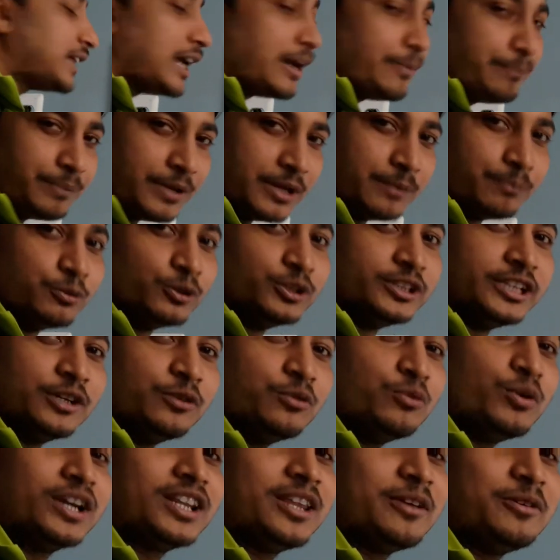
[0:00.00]
some people,
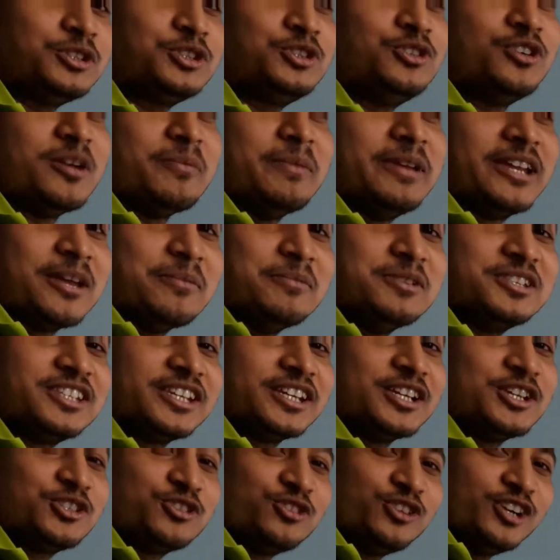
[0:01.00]
what the student make a
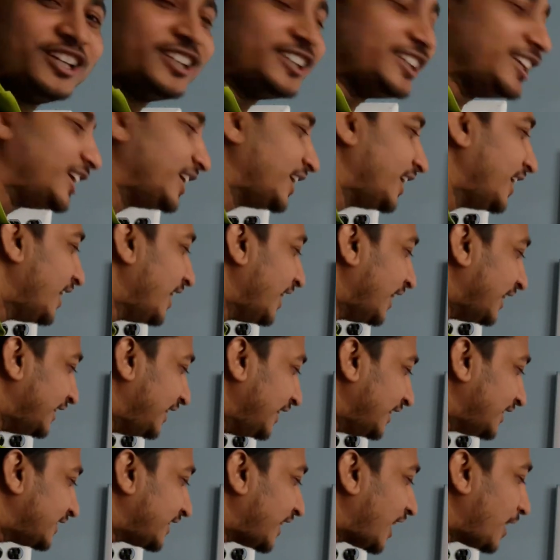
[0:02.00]
mistake. Student think
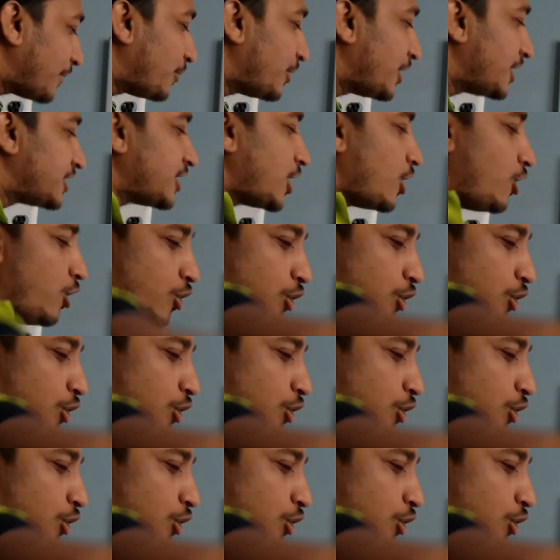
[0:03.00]
this carbon has a